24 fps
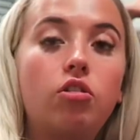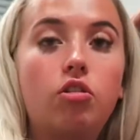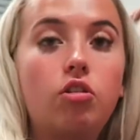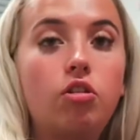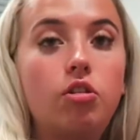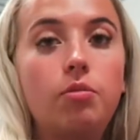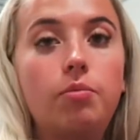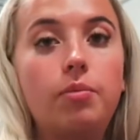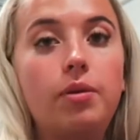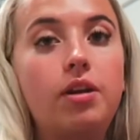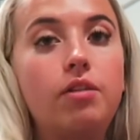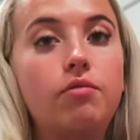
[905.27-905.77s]
going
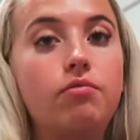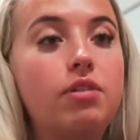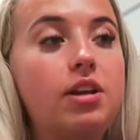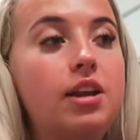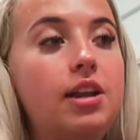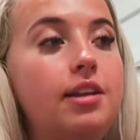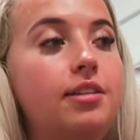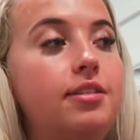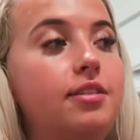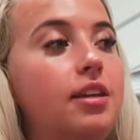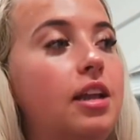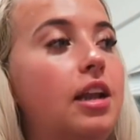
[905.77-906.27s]
to be
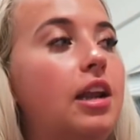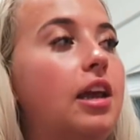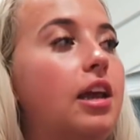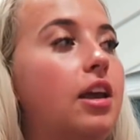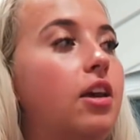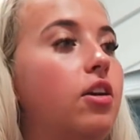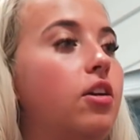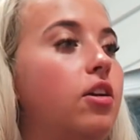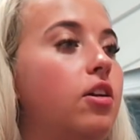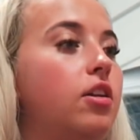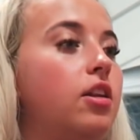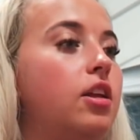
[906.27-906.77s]

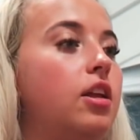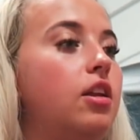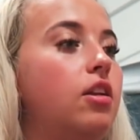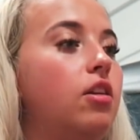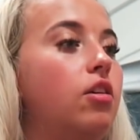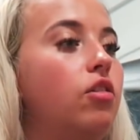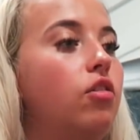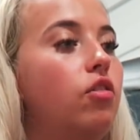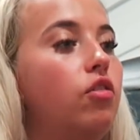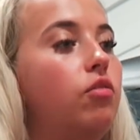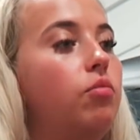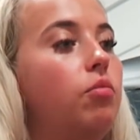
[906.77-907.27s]
realistically earning
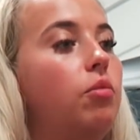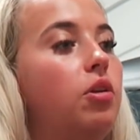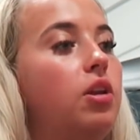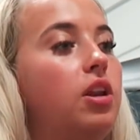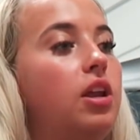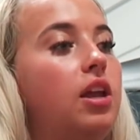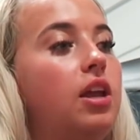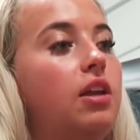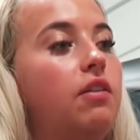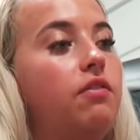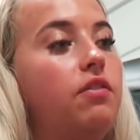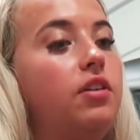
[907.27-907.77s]
enough
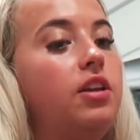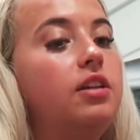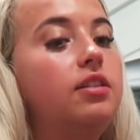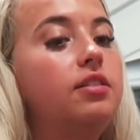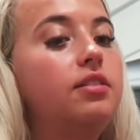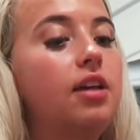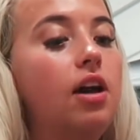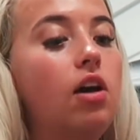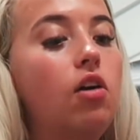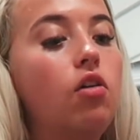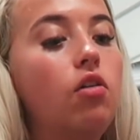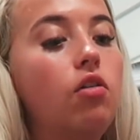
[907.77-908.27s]
money for
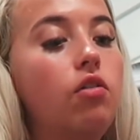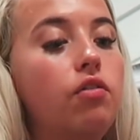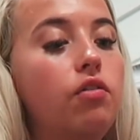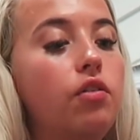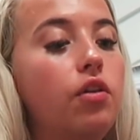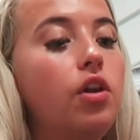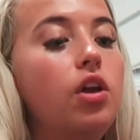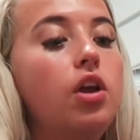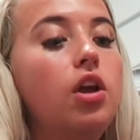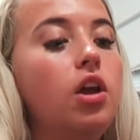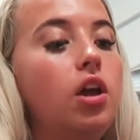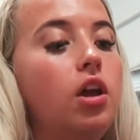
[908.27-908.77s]
yourself
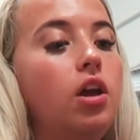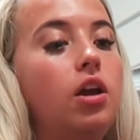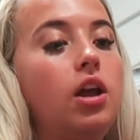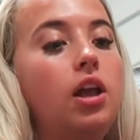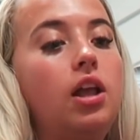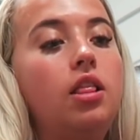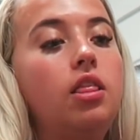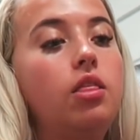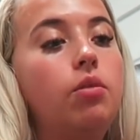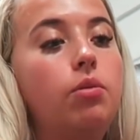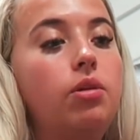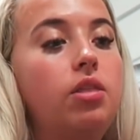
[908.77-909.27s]

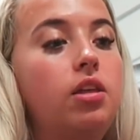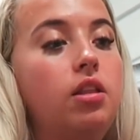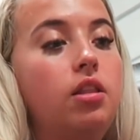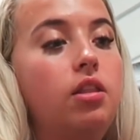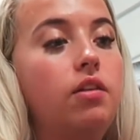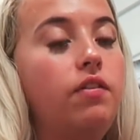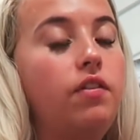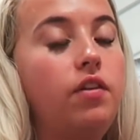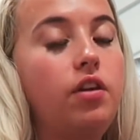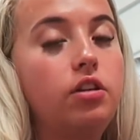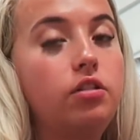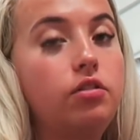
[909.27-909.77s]
within the
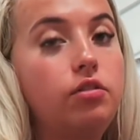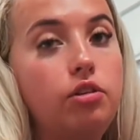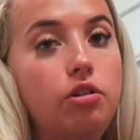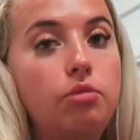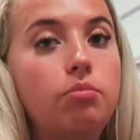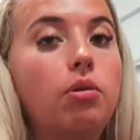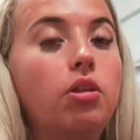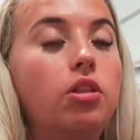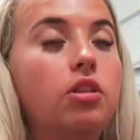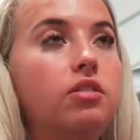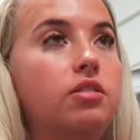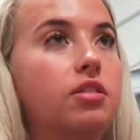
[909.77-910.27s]
first few
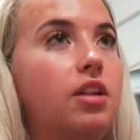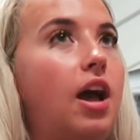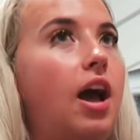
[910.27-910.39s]
months.